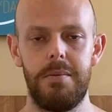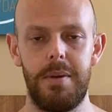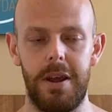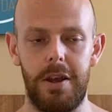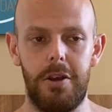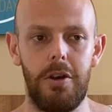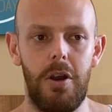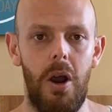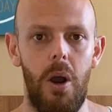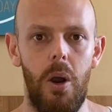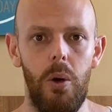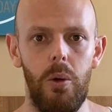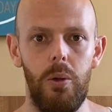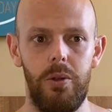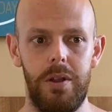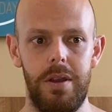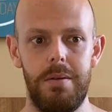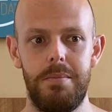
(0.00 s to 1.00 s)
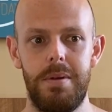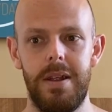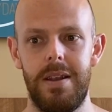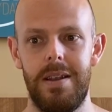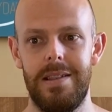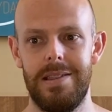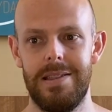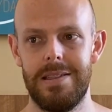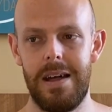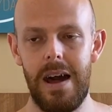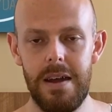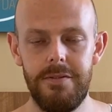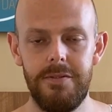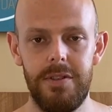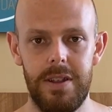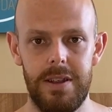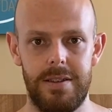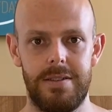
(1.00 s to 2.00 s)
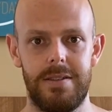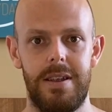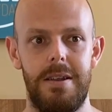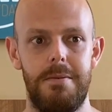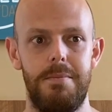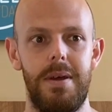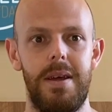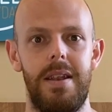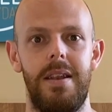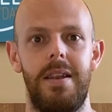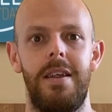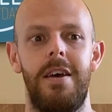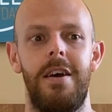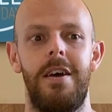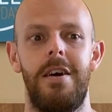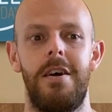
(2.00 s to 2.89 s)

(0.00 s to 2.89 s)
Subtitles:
a bit cold and a bit lifeless and a bit